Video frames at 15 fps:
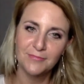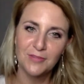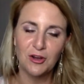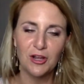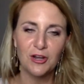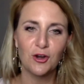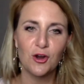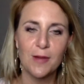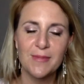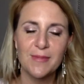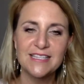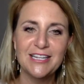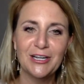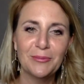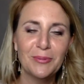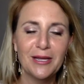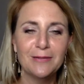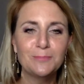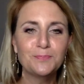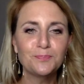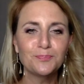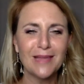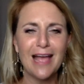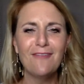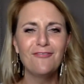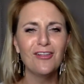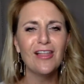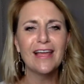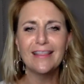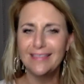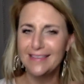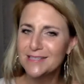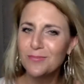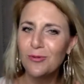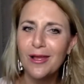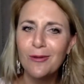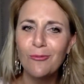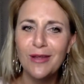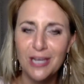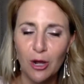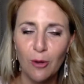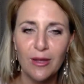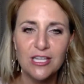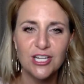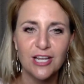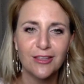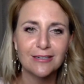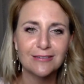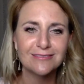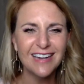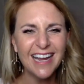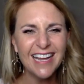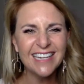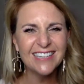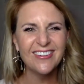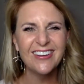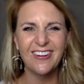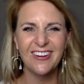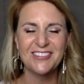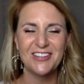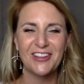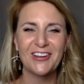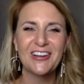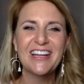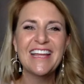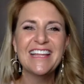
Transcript: your undergarments here, but I feel like at this point we know each other, right? We know each other.